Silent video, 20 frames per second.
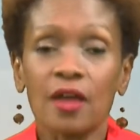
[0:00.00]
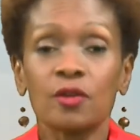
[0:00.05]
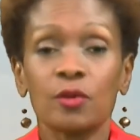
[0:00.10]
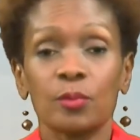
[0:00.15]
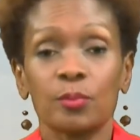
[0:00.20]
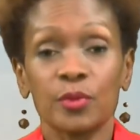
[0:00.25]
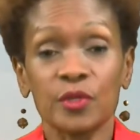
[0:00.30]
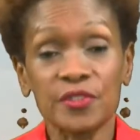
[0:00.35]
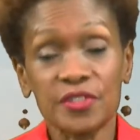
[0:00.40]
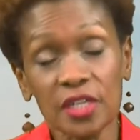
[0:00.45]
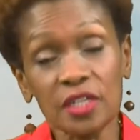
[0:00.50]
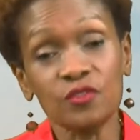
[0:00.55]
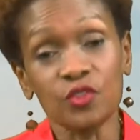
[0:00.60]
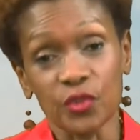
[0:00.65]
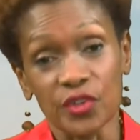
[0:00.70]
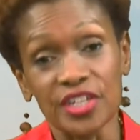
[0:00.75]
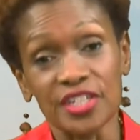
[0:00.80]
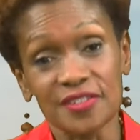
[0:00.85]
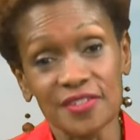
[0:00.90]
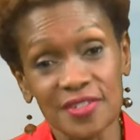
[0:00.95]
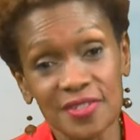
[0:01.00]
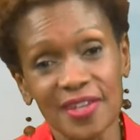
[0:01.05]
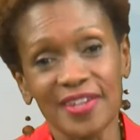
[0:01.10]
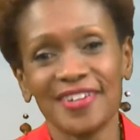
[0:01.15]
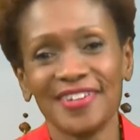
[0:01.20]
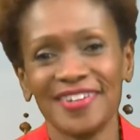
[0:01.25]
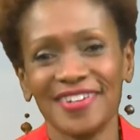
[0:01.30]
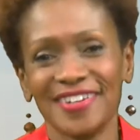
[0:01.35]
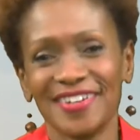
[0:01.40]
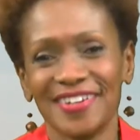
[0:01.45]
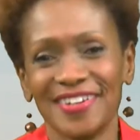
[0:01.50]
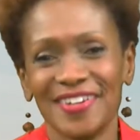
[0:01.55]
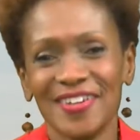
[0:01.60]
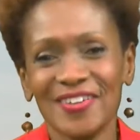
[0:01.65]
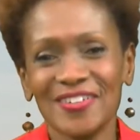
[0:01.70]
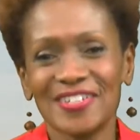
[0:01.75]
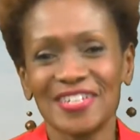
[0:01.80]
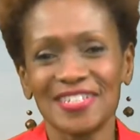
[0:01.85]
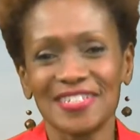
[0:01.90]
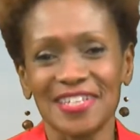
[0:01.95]
perceived friends
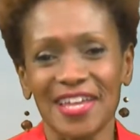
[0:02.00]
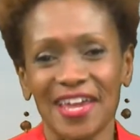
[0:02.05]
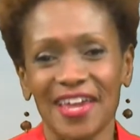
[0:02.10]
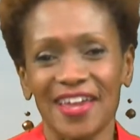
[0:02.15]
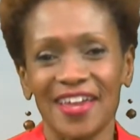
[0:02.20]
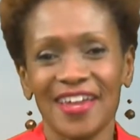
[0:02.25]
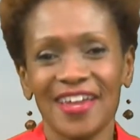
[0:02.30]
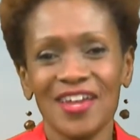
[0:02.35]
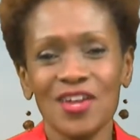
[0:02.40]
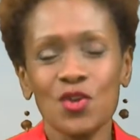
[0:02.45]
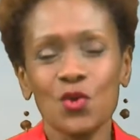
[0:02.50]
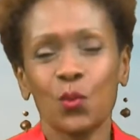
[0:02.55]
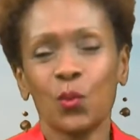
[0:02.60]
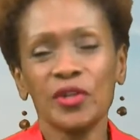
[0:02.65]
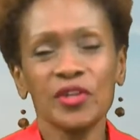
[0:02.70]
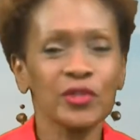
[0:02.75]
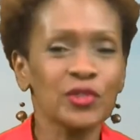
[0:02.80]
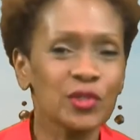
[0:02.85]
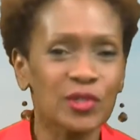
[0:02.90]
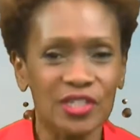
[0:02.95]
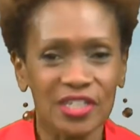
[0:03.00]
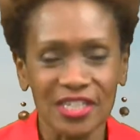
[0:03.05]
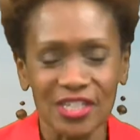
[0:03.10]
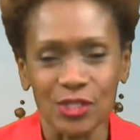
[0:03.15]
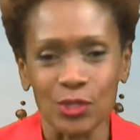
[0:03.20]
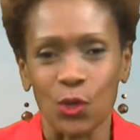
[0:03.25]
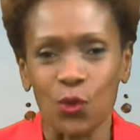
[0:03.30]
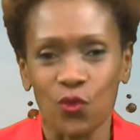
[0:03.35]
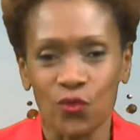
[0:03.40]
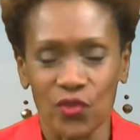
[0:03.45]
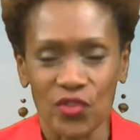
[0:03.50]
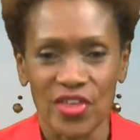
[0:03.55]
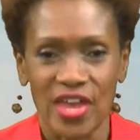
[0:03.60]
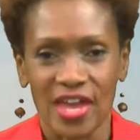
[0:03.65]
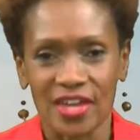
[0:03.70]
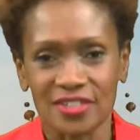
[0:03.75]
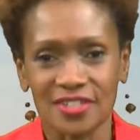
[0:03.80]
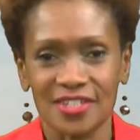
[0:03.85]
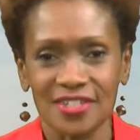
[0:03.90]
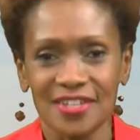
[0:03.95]
to say, "When are you gonna get over
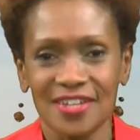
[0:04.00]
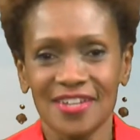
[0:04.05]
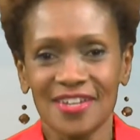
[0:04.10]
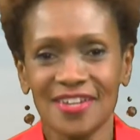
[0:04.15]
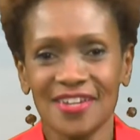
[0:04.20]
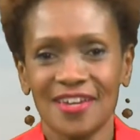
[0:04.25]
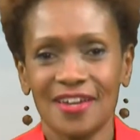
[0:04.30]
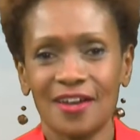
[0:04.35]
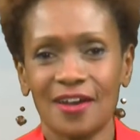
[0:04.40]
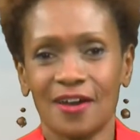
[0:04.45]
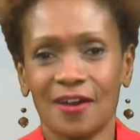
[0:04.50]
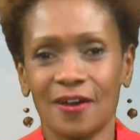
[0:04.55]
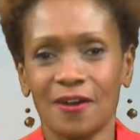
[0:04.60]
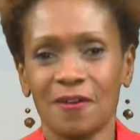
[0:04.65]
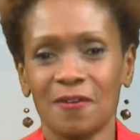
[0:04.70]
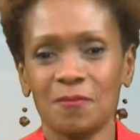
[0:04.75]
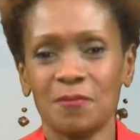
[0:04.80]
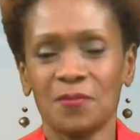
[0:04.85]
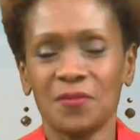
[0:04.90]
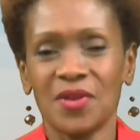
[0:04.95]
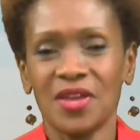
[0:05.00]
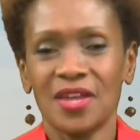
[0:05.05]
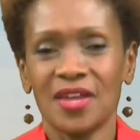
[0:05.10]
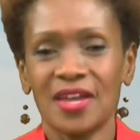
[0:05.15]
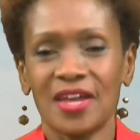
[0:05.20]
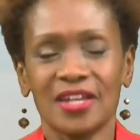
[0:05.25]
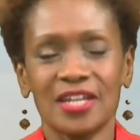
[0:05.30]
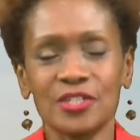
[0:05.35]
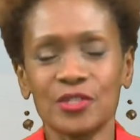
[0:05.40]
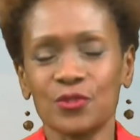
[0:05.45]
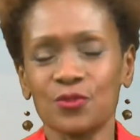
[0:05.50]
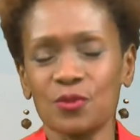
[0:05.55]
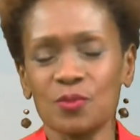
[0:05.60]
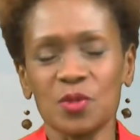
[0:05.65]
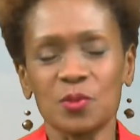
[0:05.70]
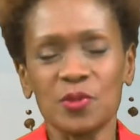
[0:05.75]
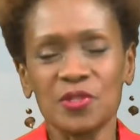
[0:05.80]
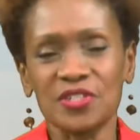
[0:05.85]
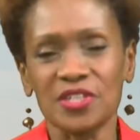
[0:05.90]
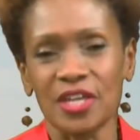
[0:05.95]
that?" And I just
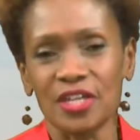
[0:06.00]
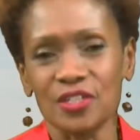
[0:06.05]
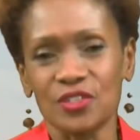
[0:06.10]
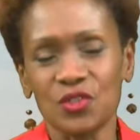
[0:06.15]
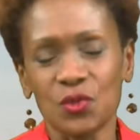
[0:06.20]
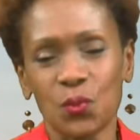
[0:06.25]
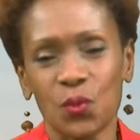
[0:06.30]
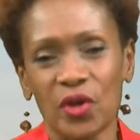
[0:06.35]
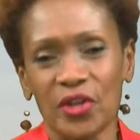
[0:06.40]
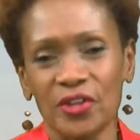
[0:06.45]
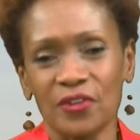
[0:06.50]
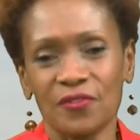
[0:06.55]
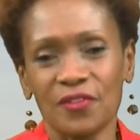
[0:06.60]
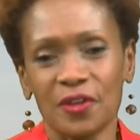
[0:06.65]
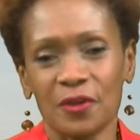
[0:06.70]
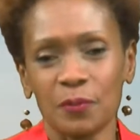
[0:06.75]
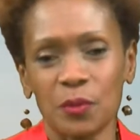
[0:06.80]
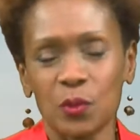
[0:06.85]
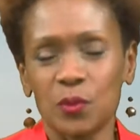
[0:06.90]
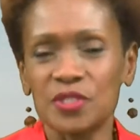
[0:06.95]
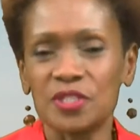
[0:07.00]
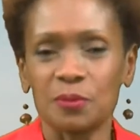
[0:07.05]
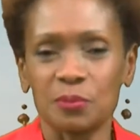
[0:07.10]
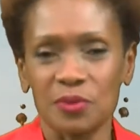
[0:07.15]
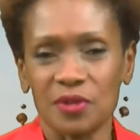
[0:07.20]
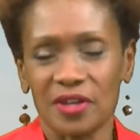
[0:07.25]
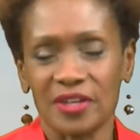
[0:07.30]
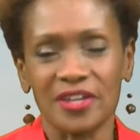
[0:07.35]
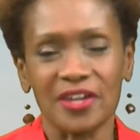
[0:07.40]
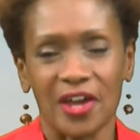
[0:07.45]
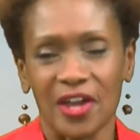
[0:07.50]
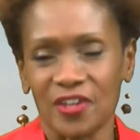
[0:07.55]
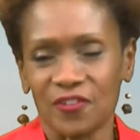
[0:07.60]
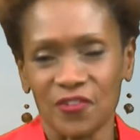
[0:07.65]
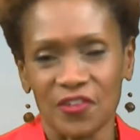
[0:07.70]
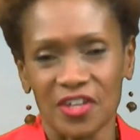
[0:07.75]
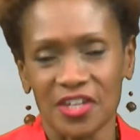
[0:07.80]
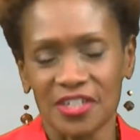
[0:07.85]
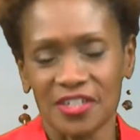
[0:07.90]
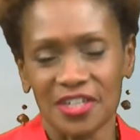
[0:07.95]
remember saying to one of them, it was a guy
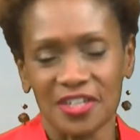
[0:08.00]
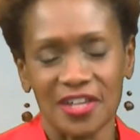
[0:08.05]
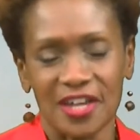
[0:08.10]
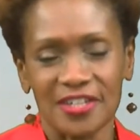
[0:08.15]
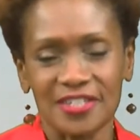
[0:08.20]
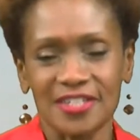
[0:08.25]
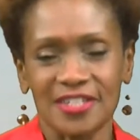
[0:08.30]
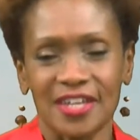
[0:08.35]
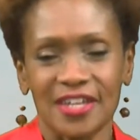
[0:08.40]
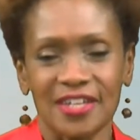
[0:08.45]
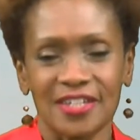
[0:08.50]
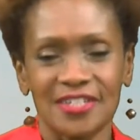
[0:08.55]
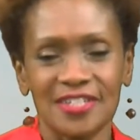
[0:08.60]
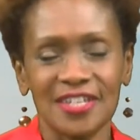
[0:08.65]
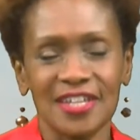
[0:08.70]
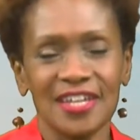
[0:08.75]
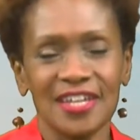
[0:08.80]
friend, and I said,